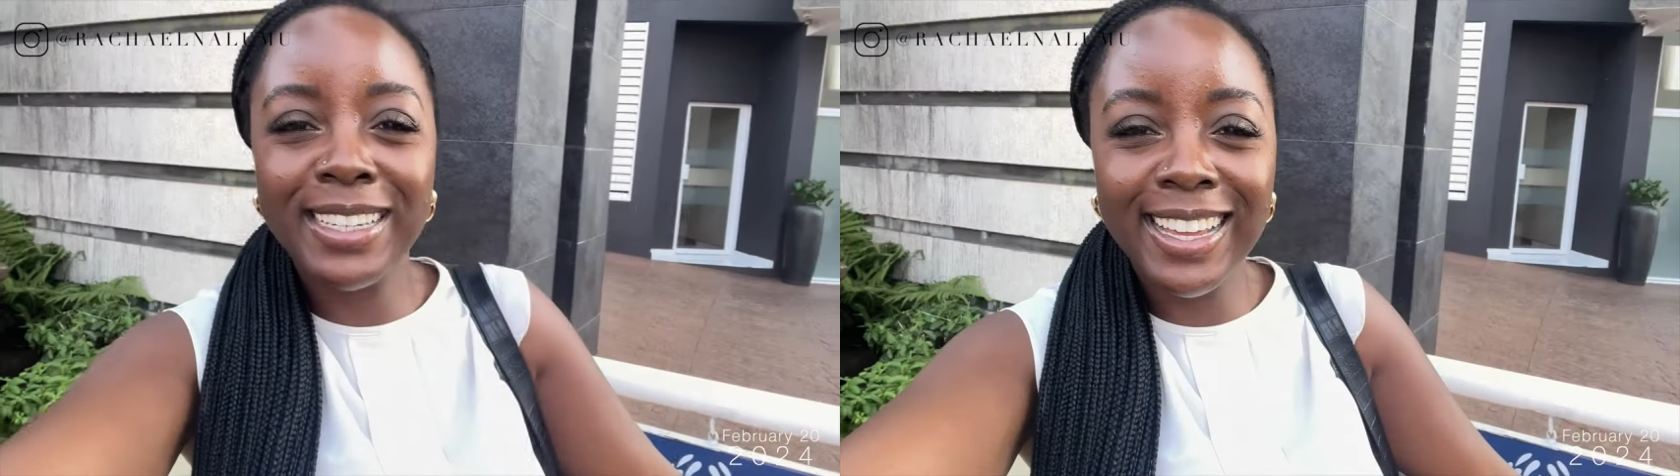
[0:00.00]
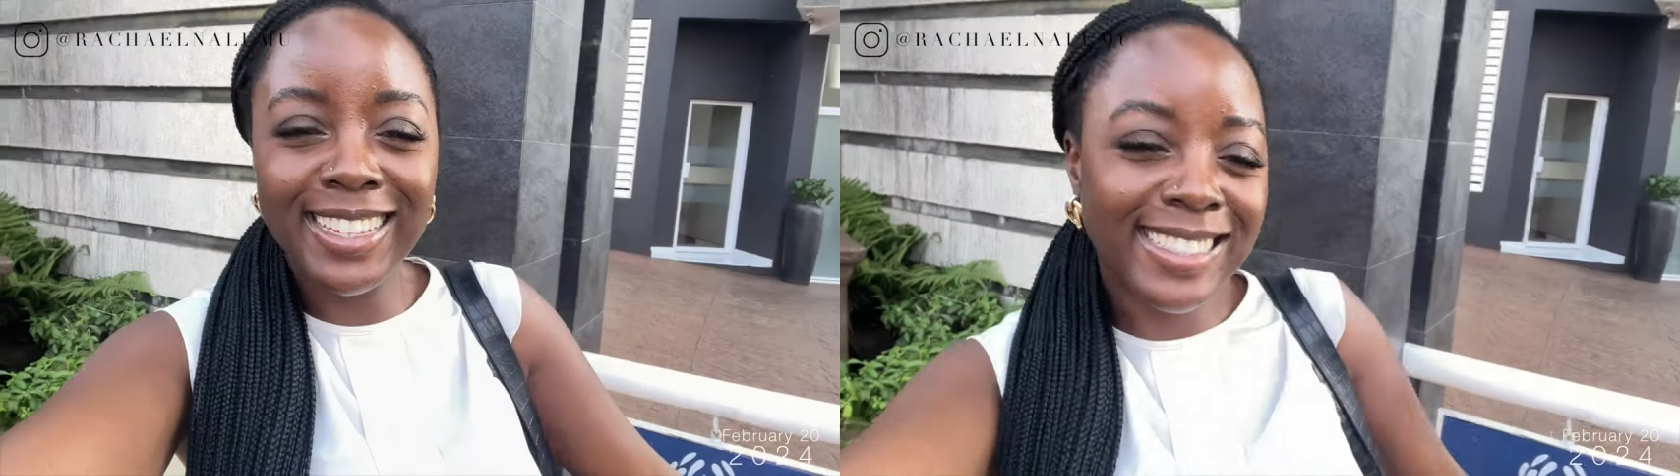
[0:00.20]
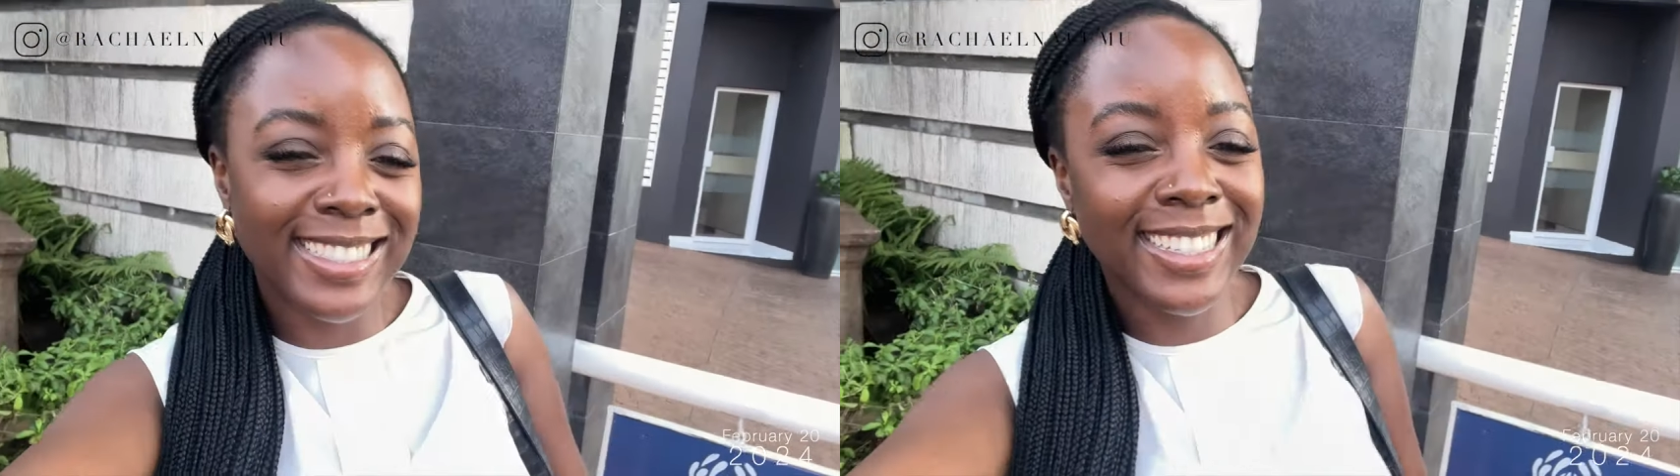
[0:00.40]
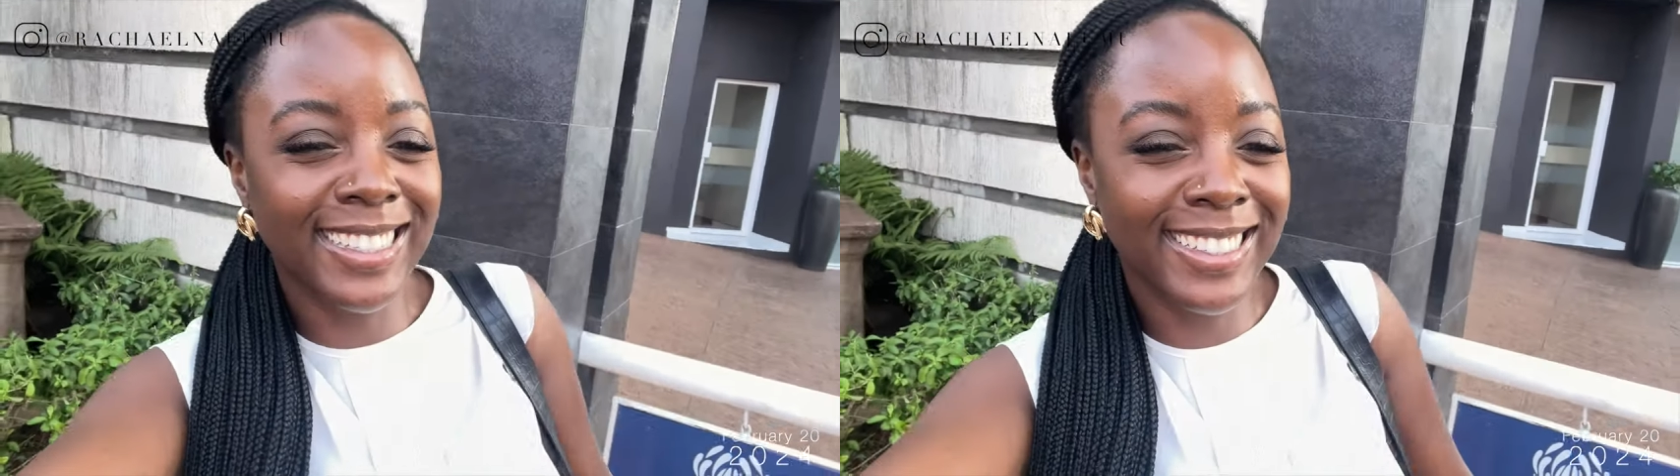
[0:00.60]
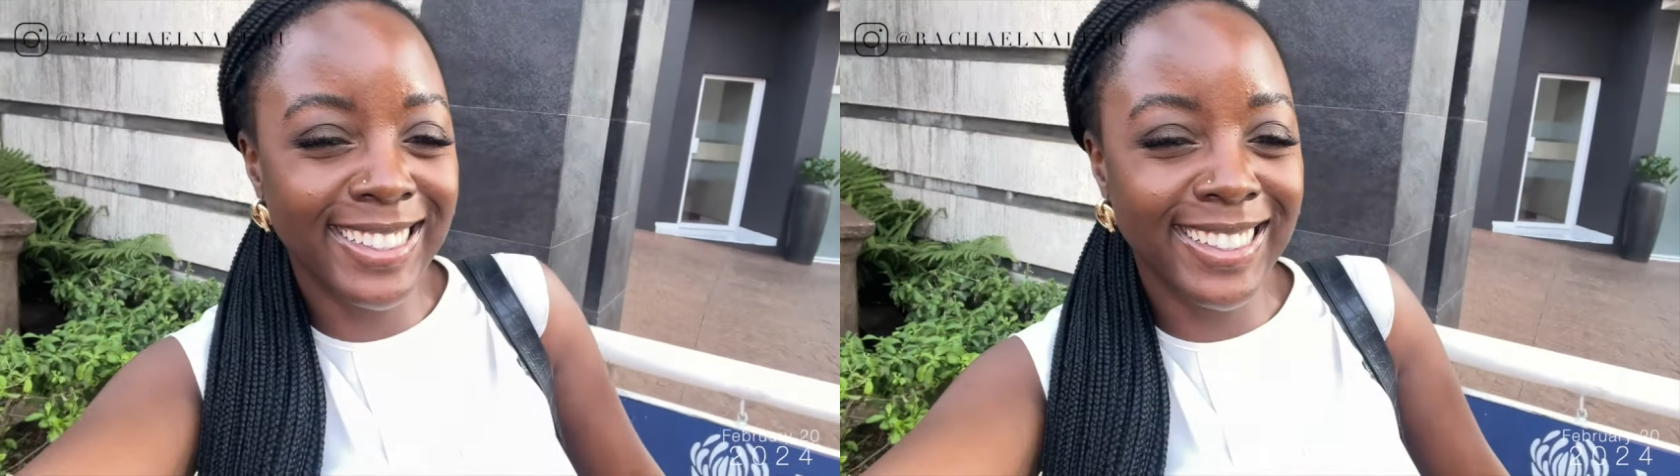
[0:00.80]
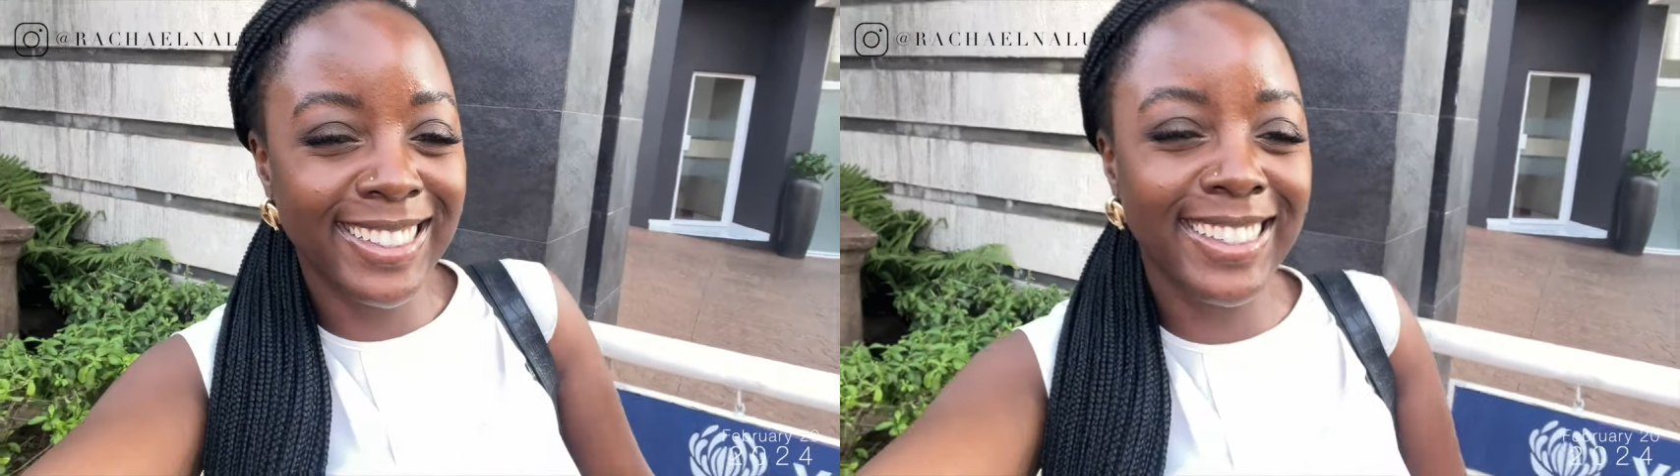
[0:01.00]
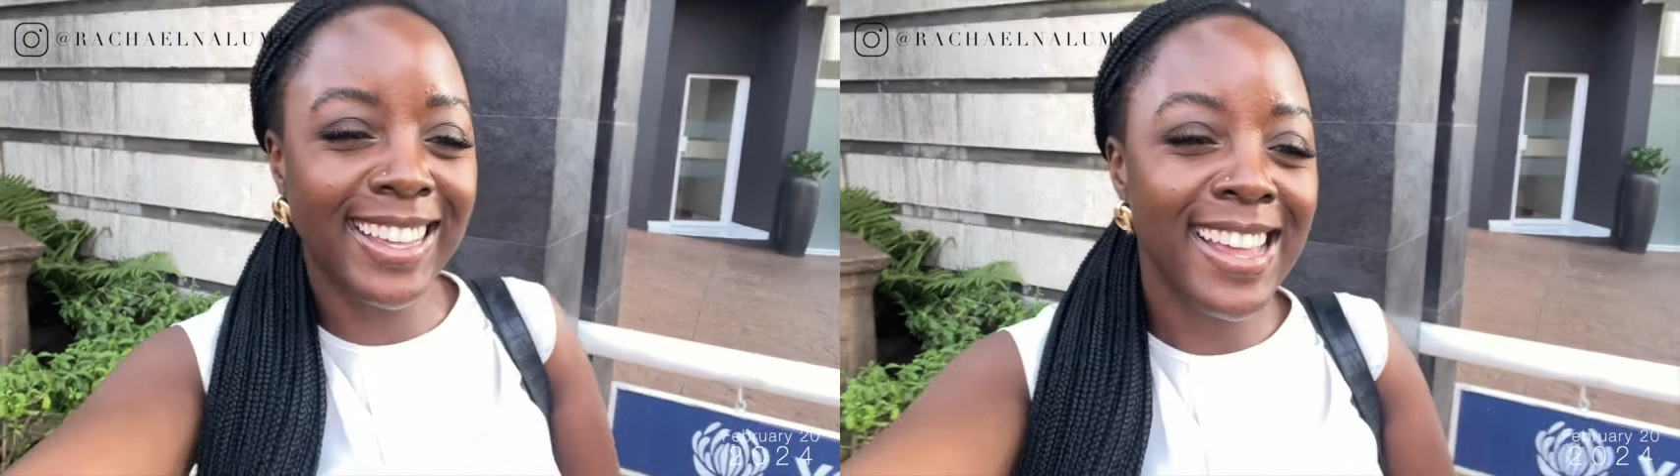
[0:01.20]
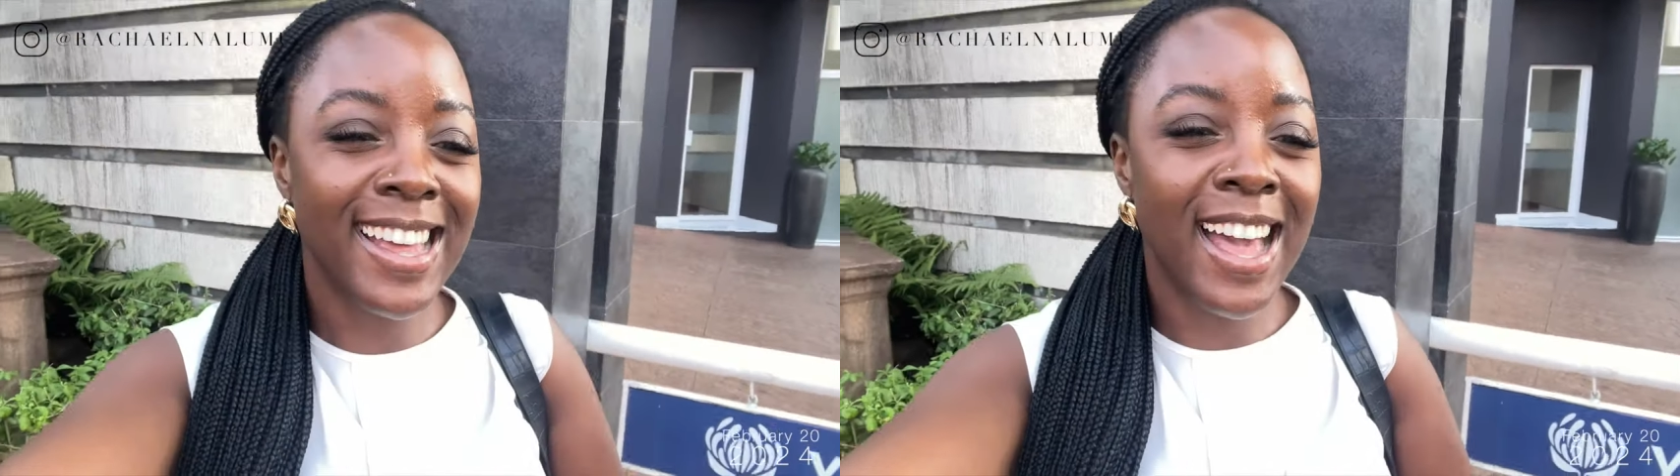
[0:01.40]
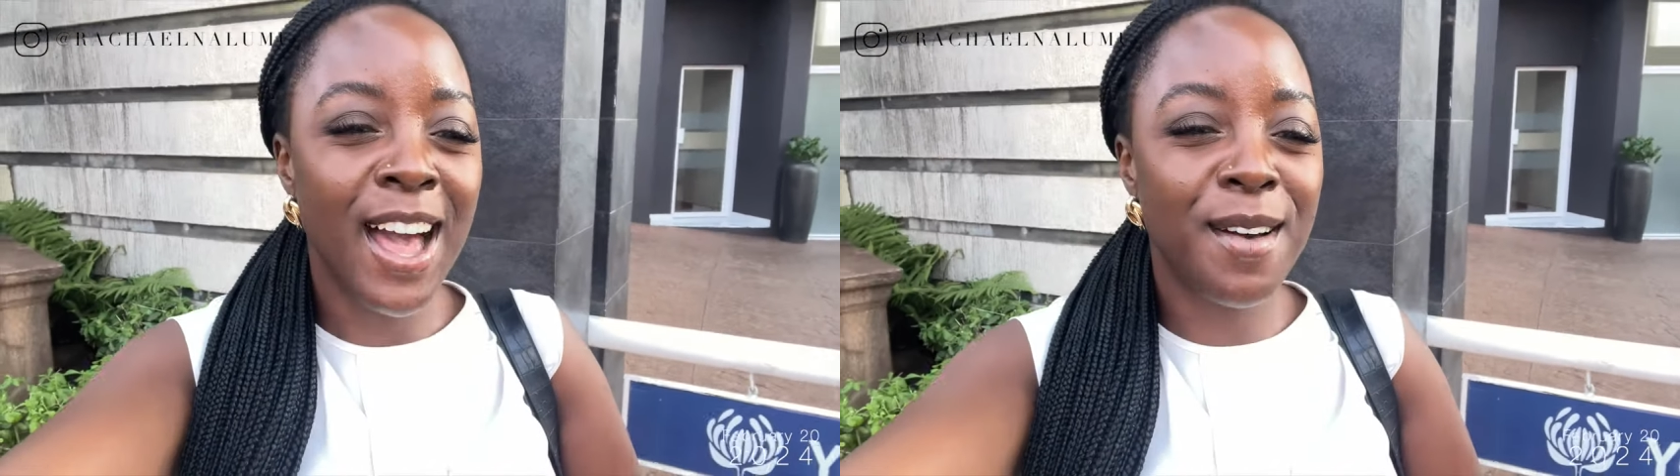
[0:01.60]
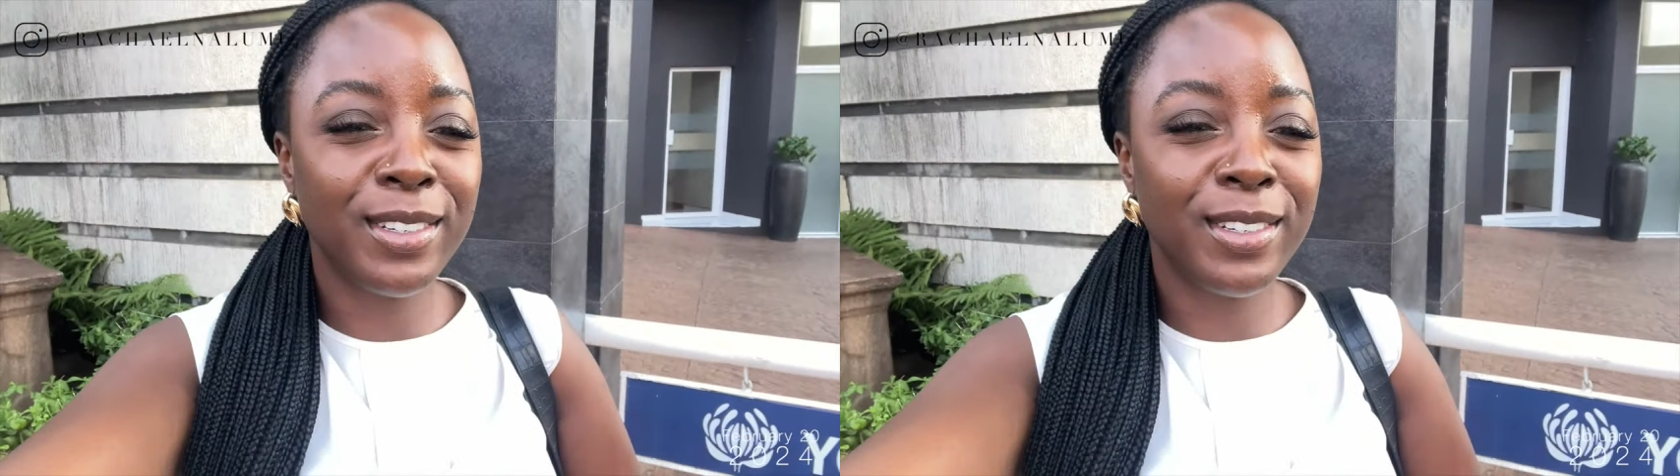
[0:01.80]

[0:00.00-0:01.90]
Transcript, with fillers: dance. I'm